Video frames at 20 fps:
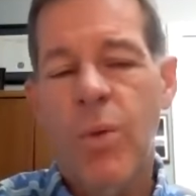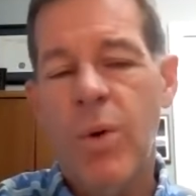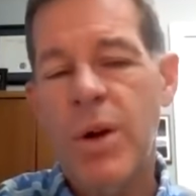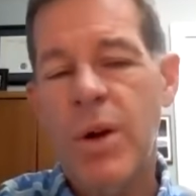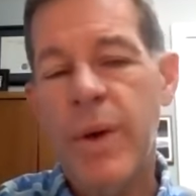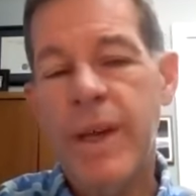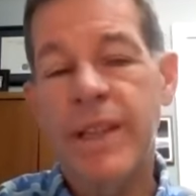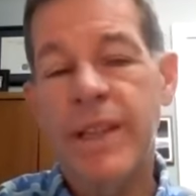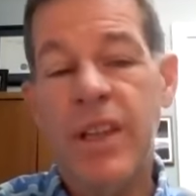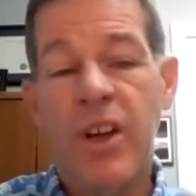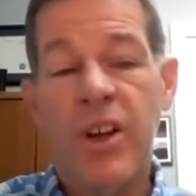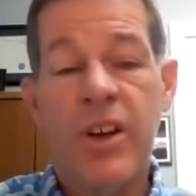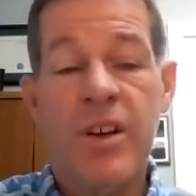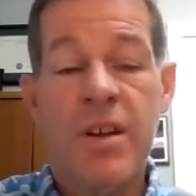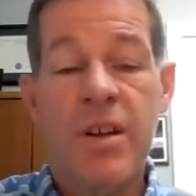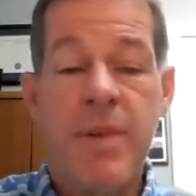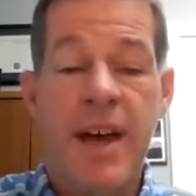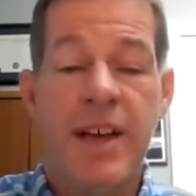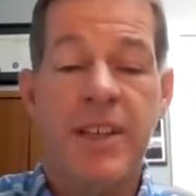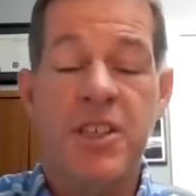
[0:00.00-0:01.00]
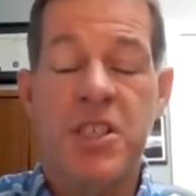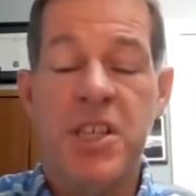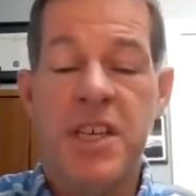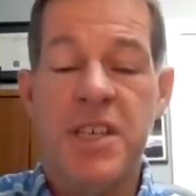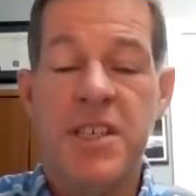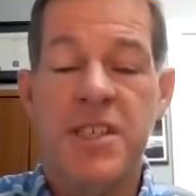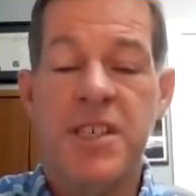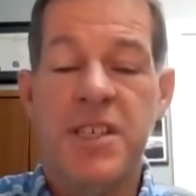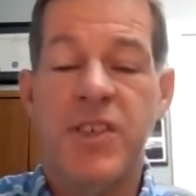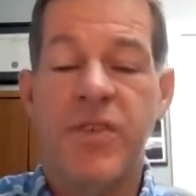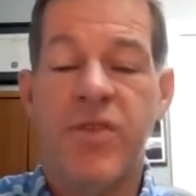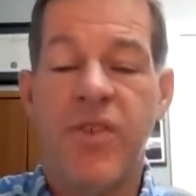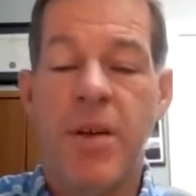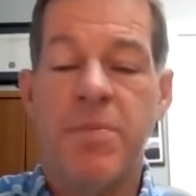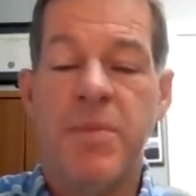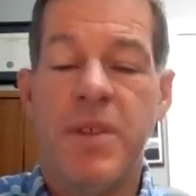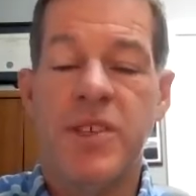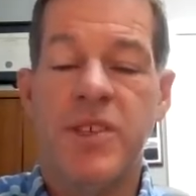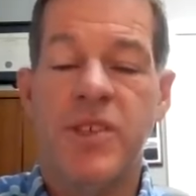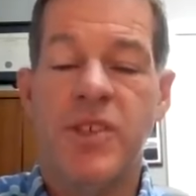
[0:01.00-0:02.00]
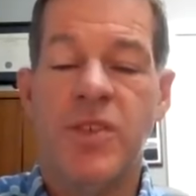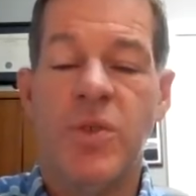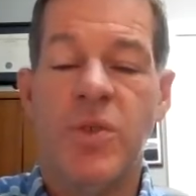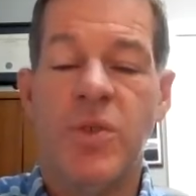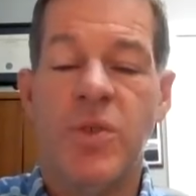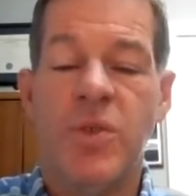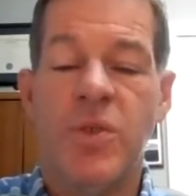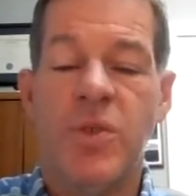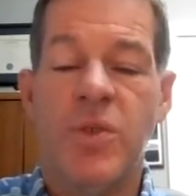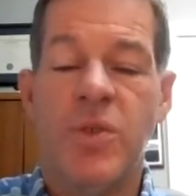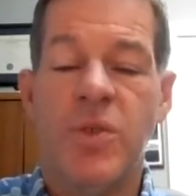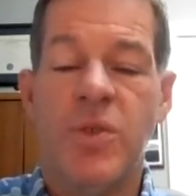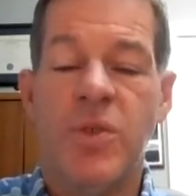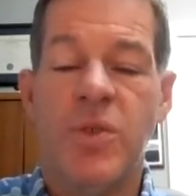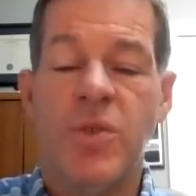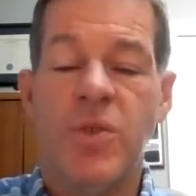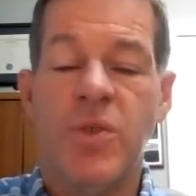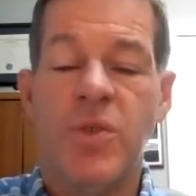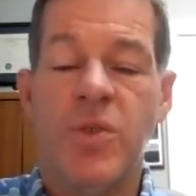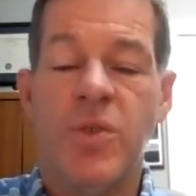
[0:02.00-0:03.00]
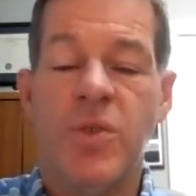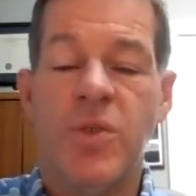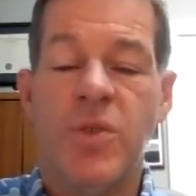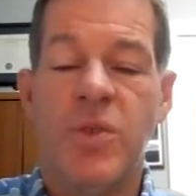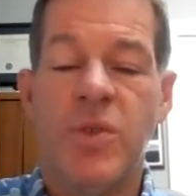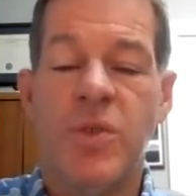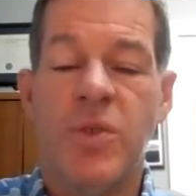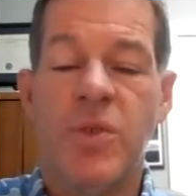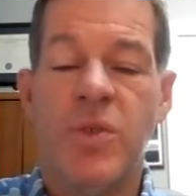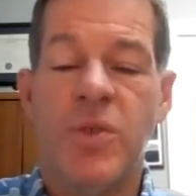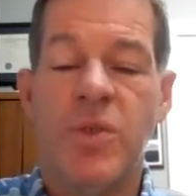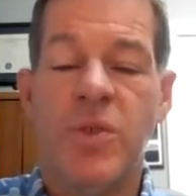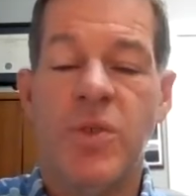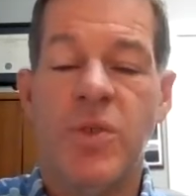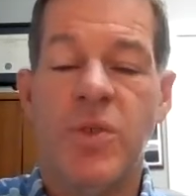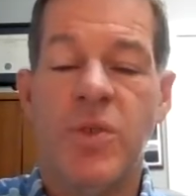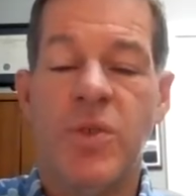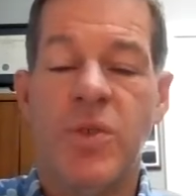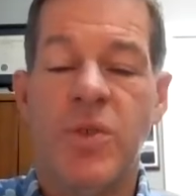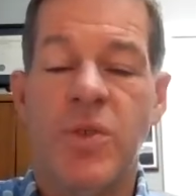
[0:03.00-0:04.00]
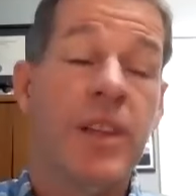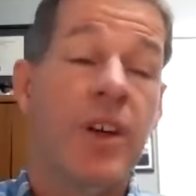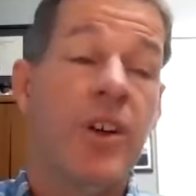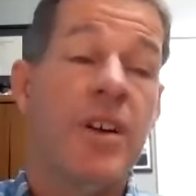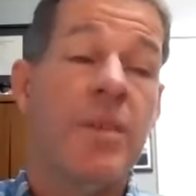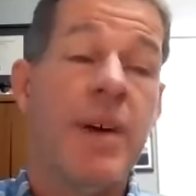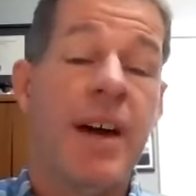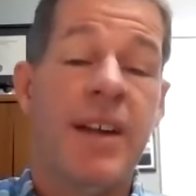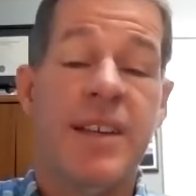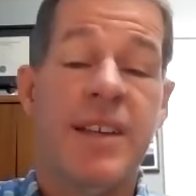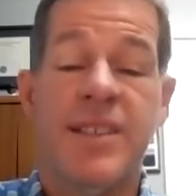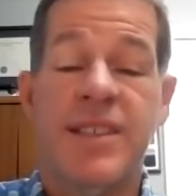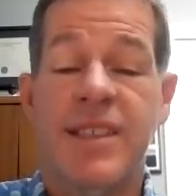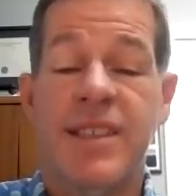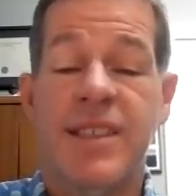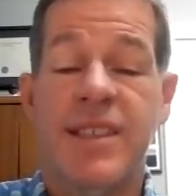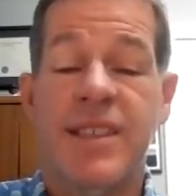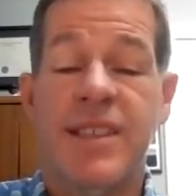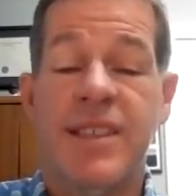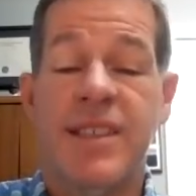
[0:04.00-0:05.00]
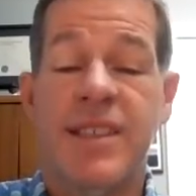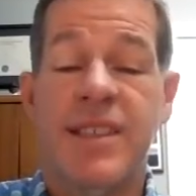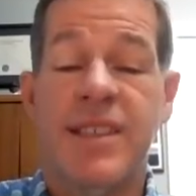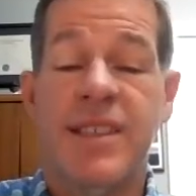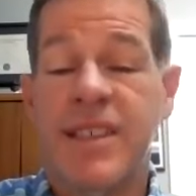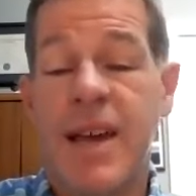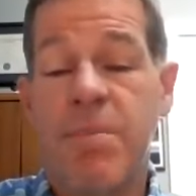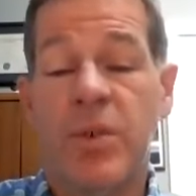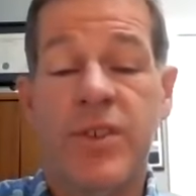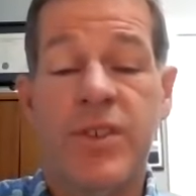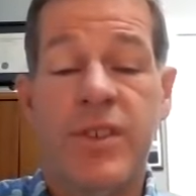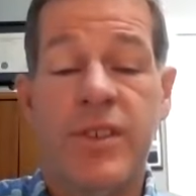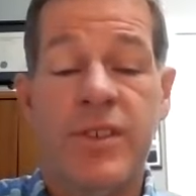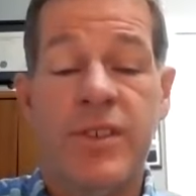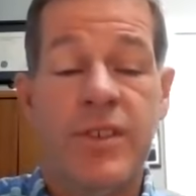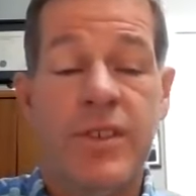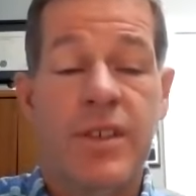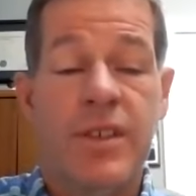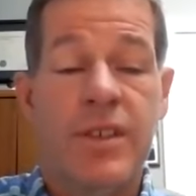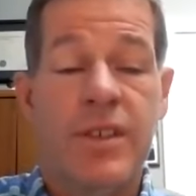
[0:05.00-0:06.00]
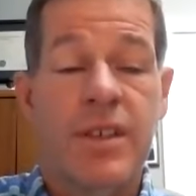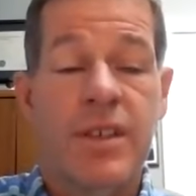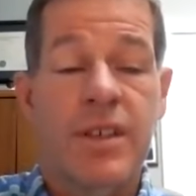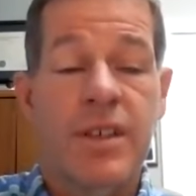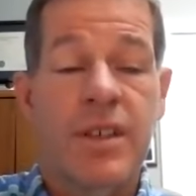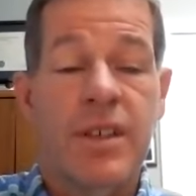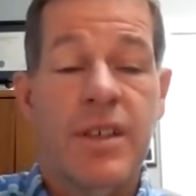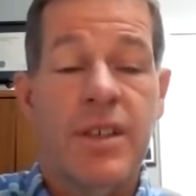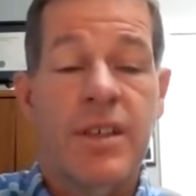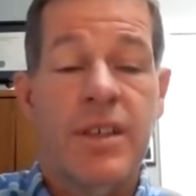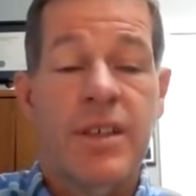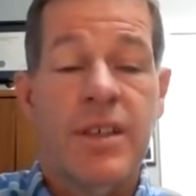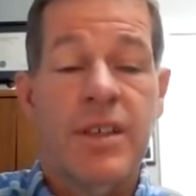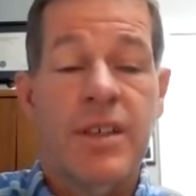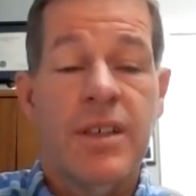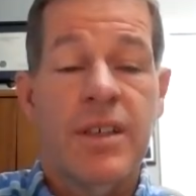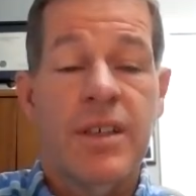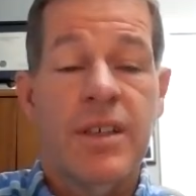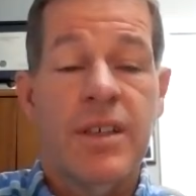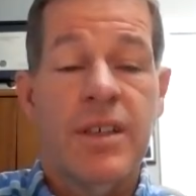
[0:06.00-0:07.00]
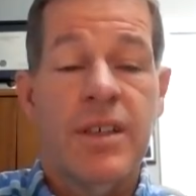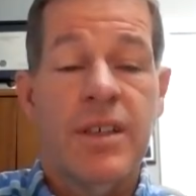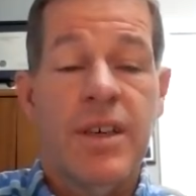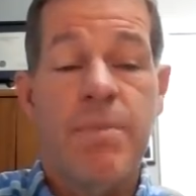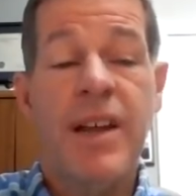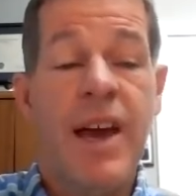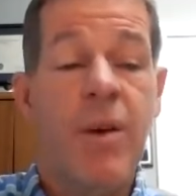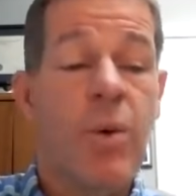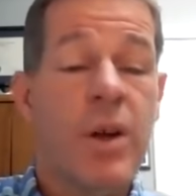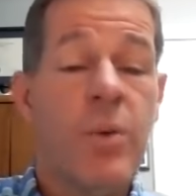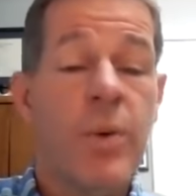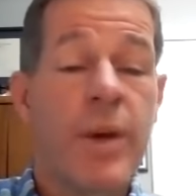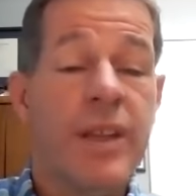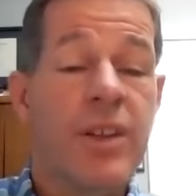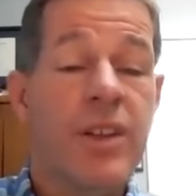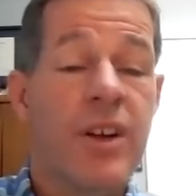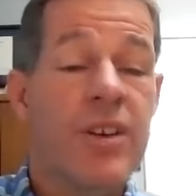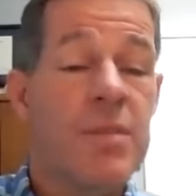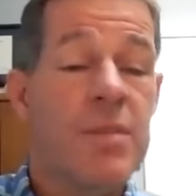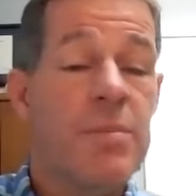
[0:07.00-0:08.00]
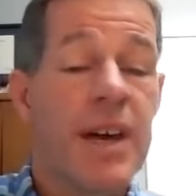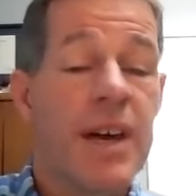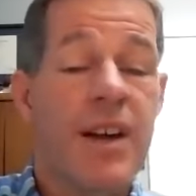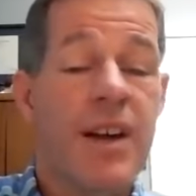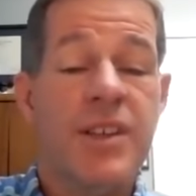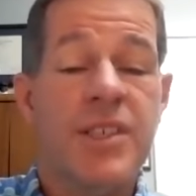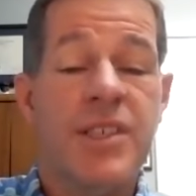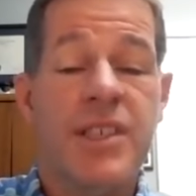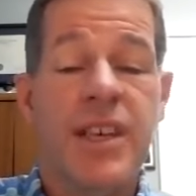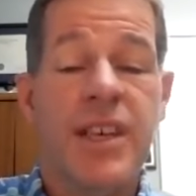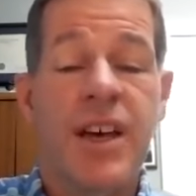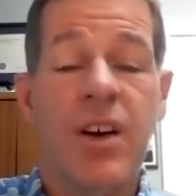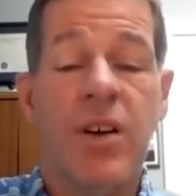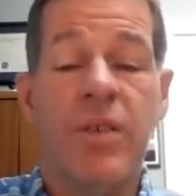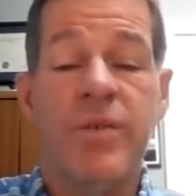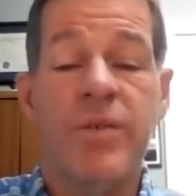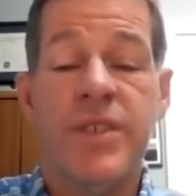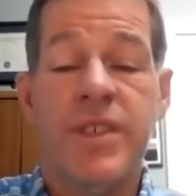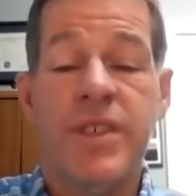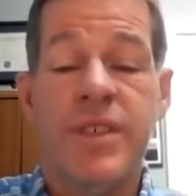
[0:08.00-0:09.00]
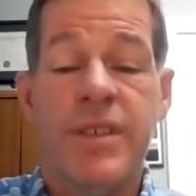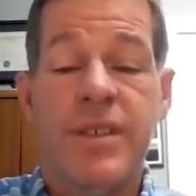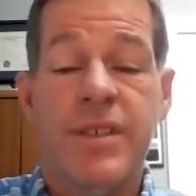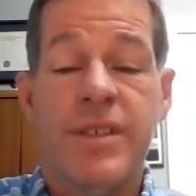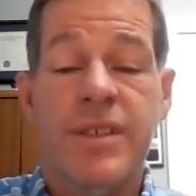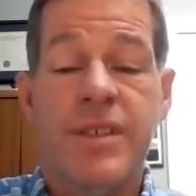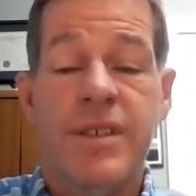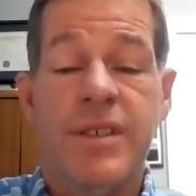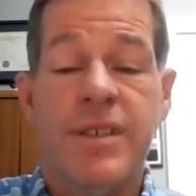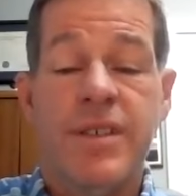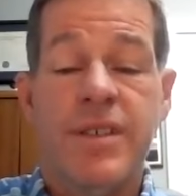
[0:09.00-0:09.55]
What do we learn about Jesus from this story? What do we learn about his disciples? And better yet, what do we learn about ourselves?